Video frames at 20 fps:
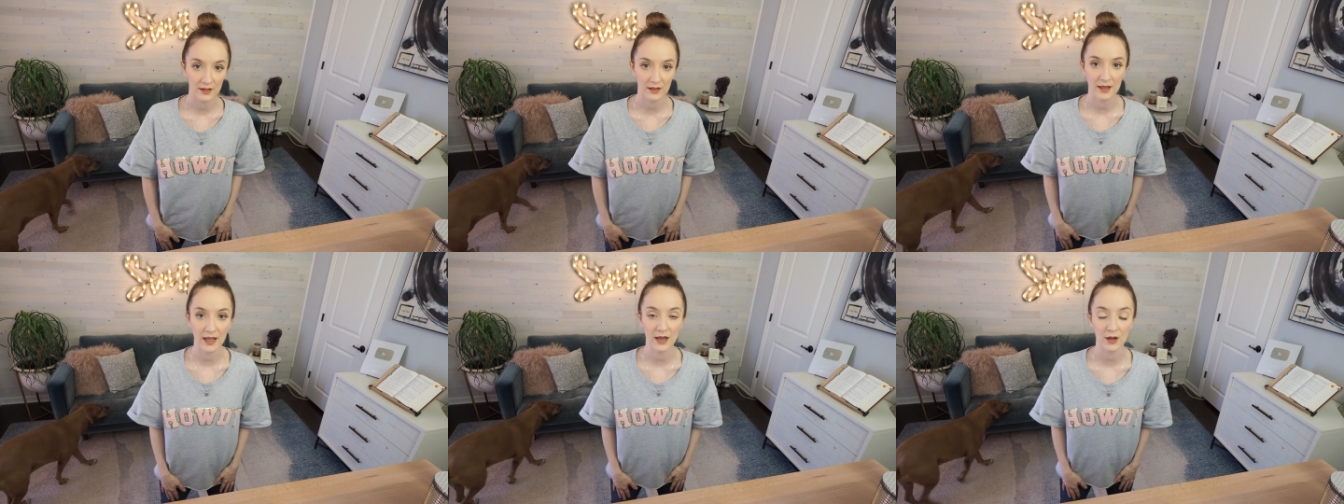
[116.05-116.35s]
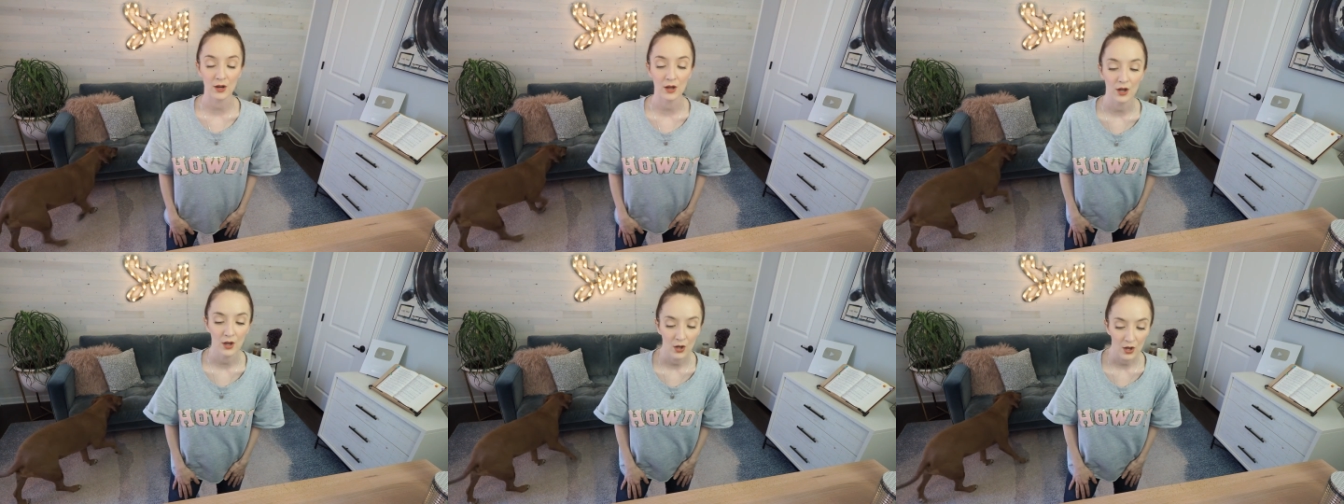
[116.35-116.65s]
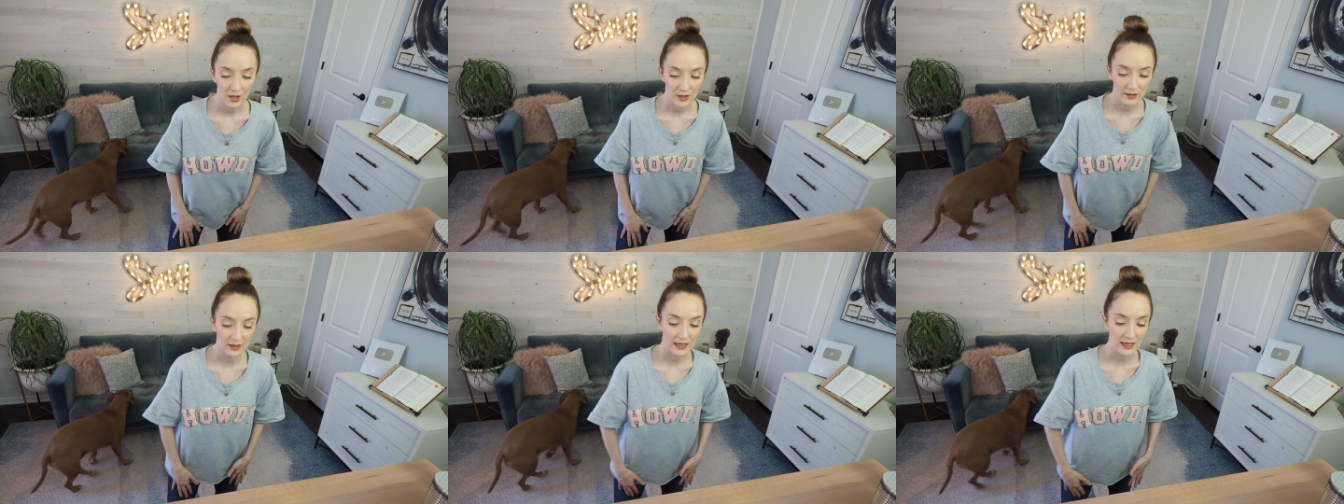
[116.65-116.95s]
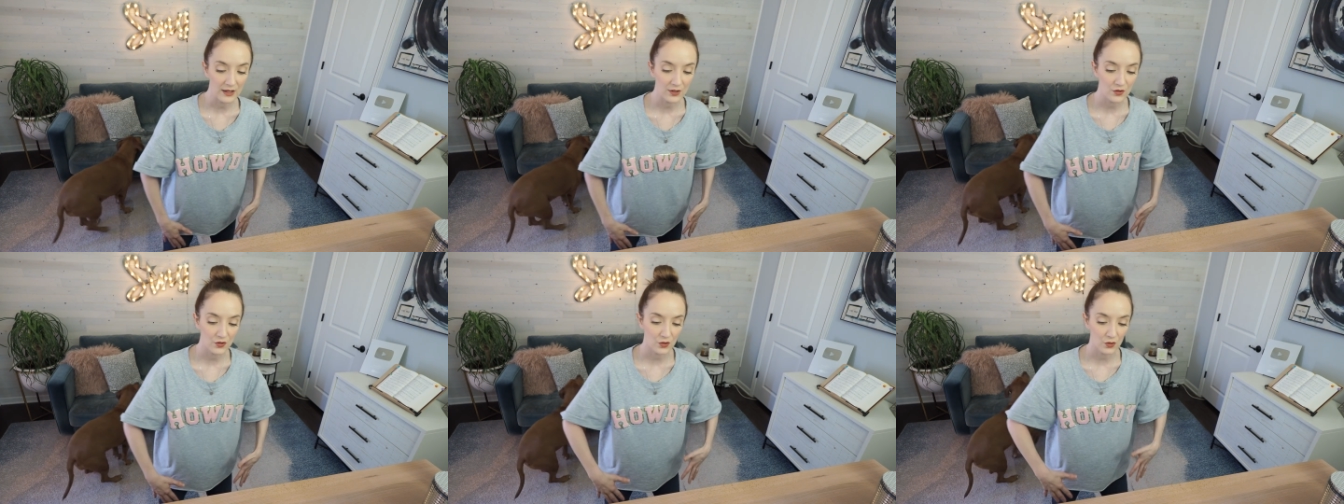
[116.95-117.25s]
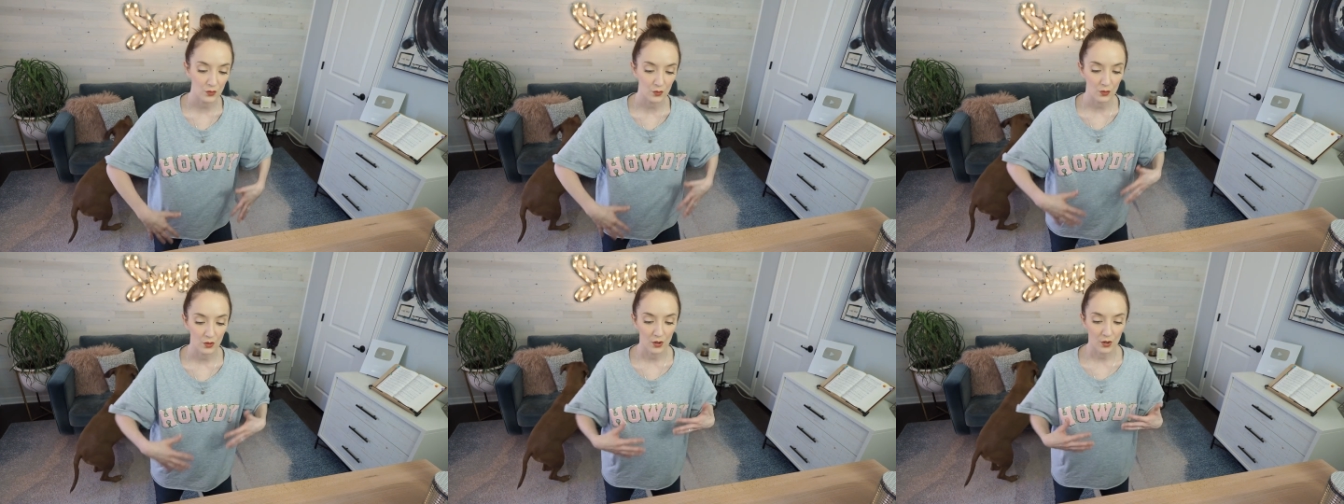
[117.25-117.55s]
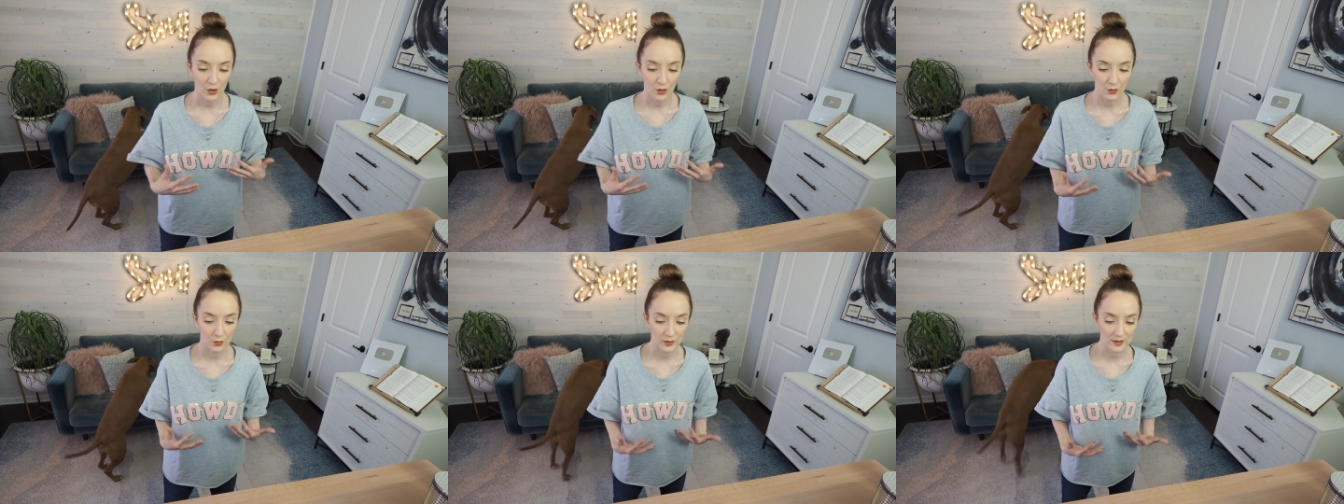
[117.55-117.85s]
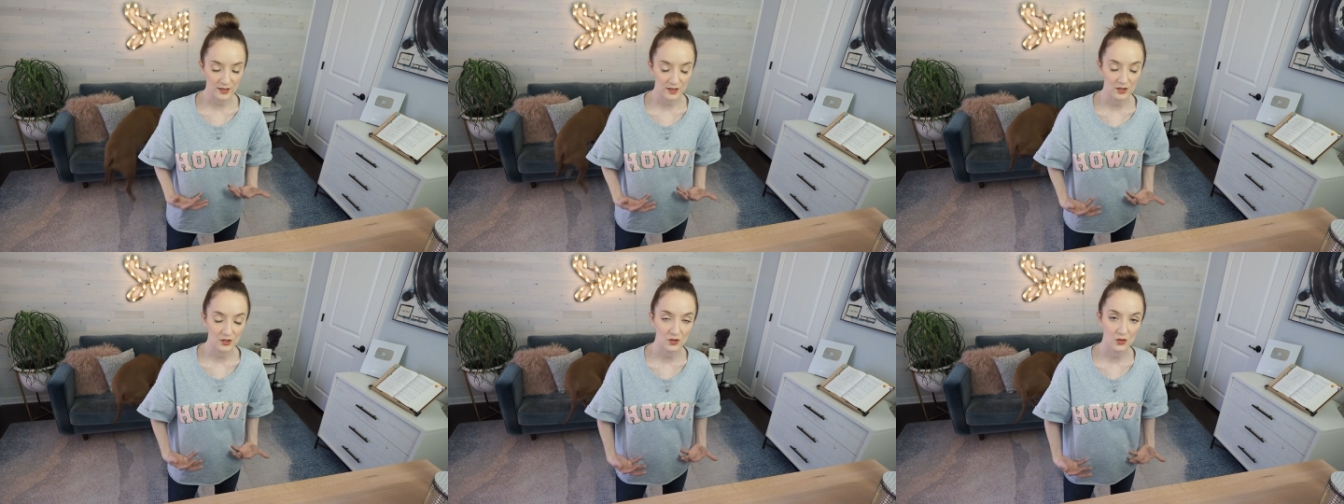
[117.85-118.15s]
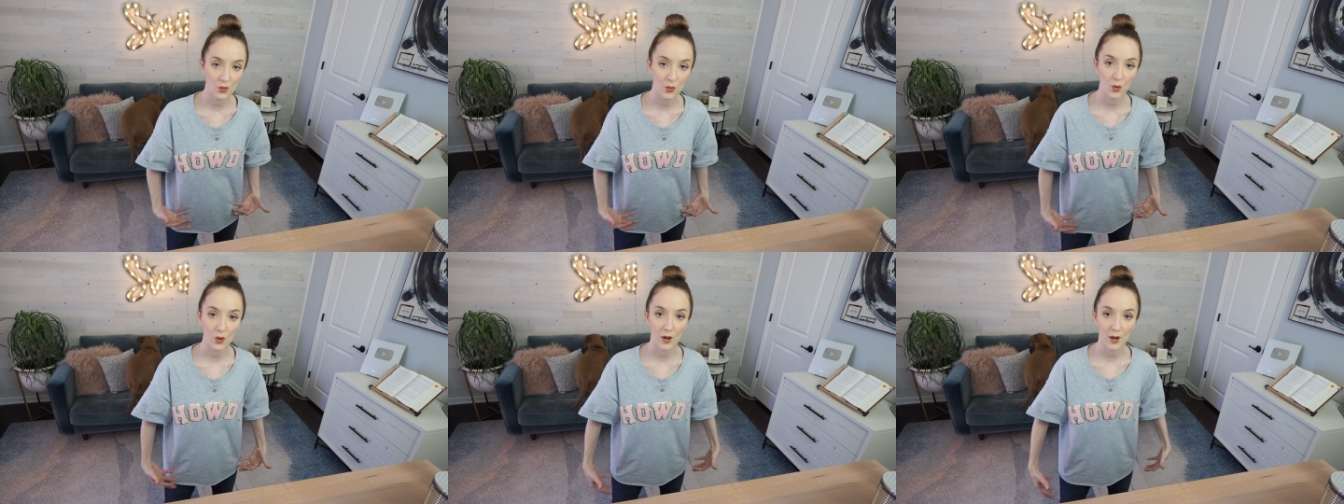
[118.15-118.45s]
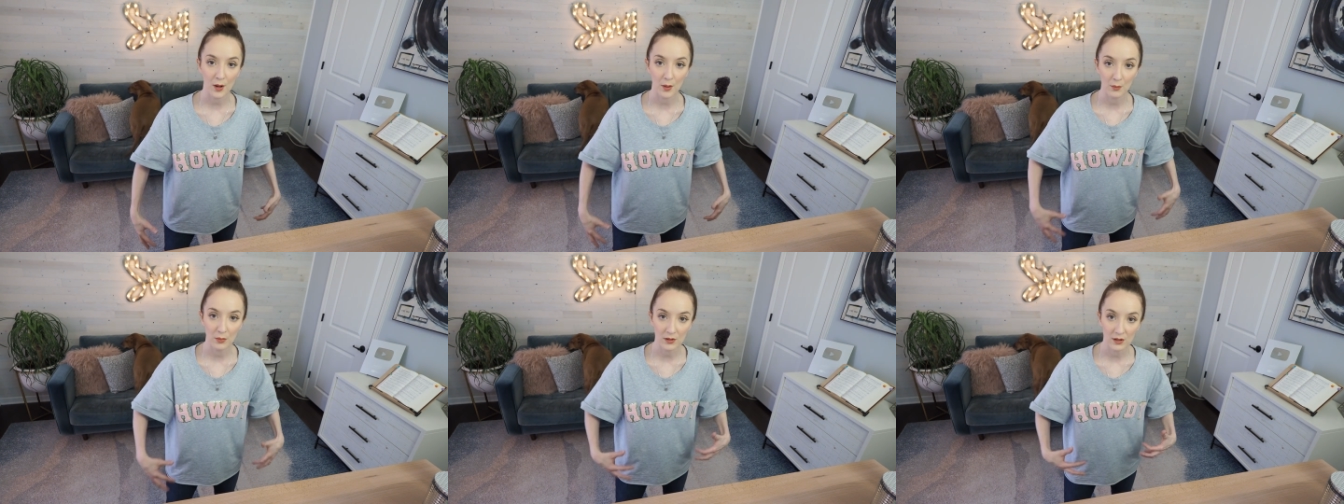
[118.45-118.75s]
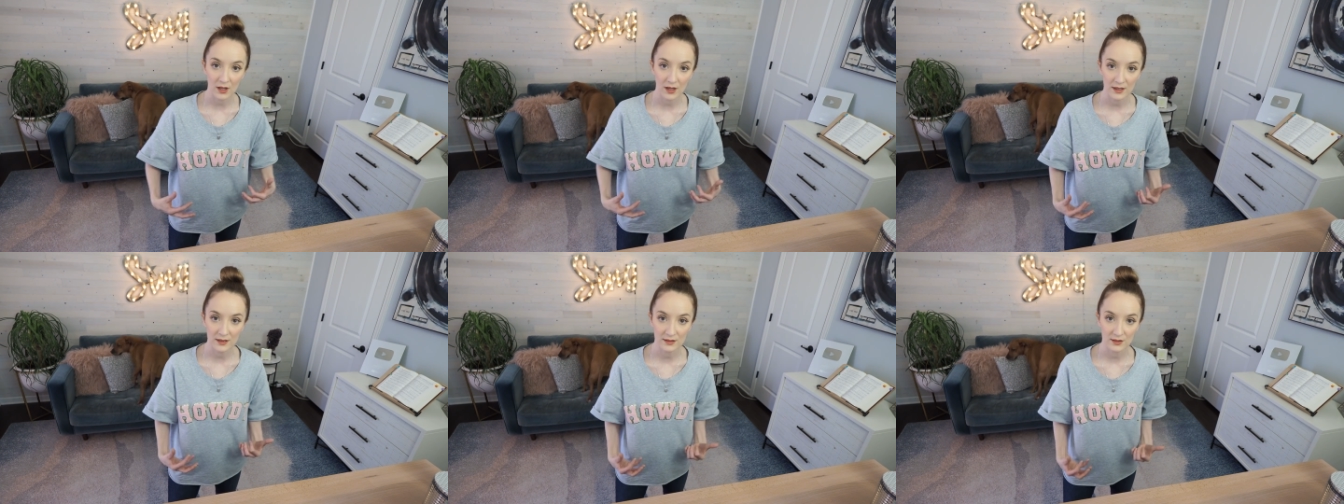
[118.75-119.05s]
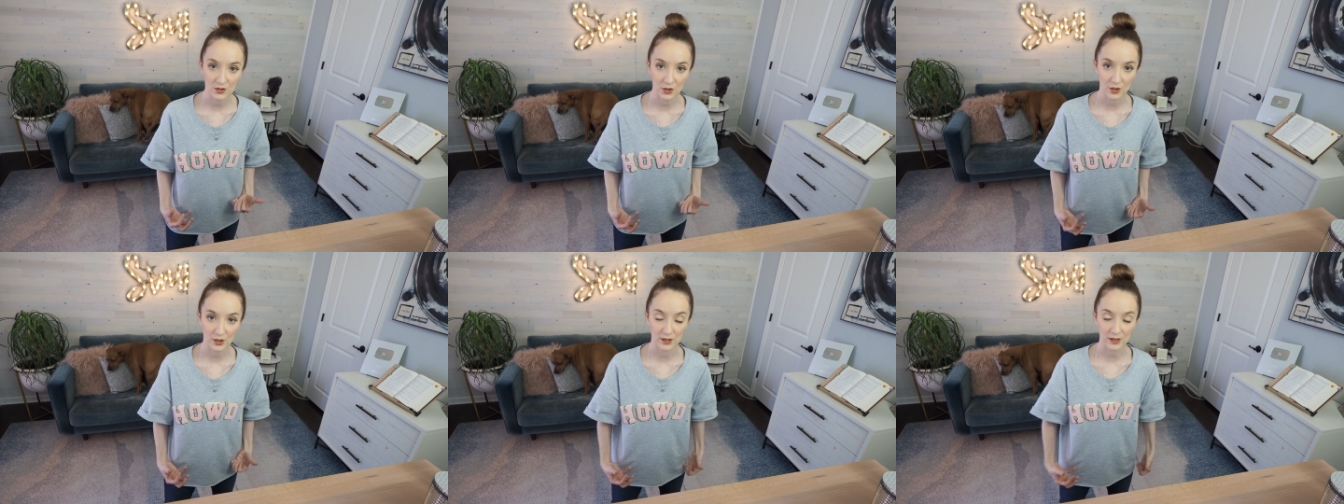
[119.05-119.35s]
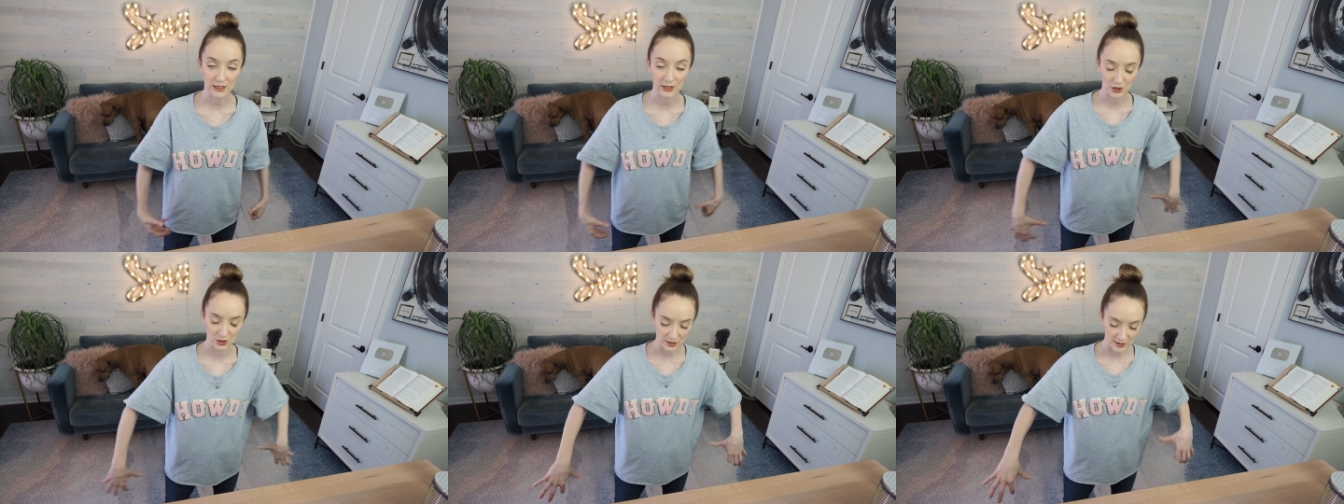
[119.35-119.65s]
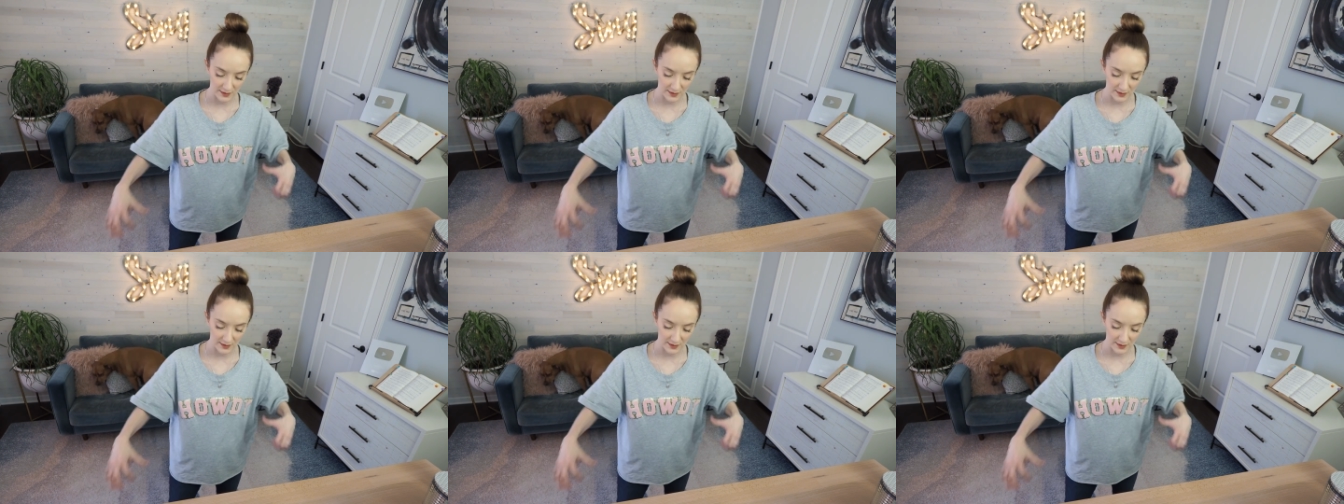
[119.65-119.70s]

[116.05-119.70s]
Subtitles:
They need to restore blood circulation,